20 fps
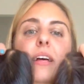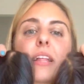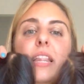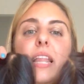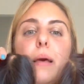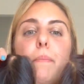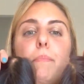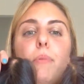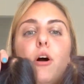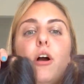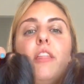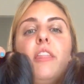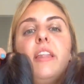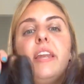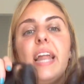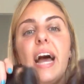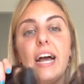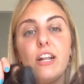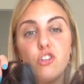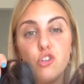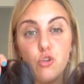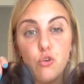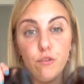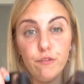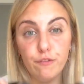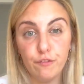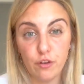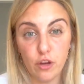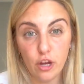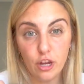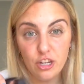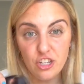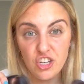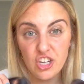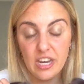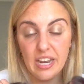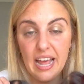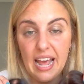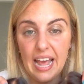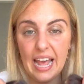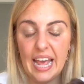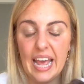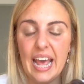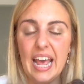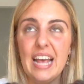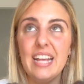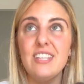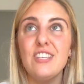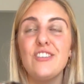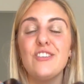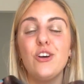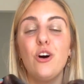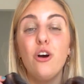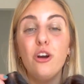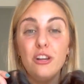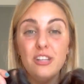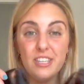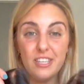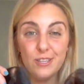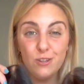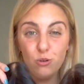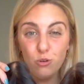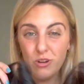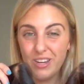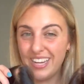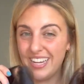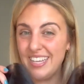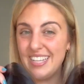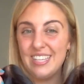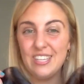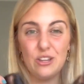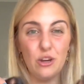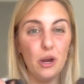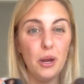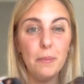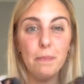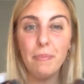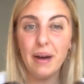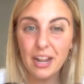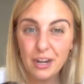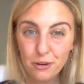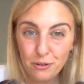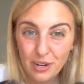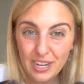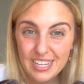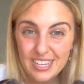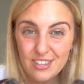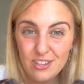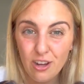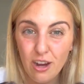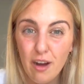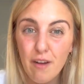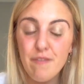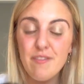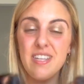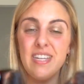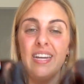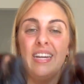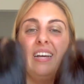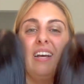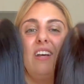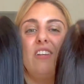They're both natural virgin hair, so silky, so buttery soft.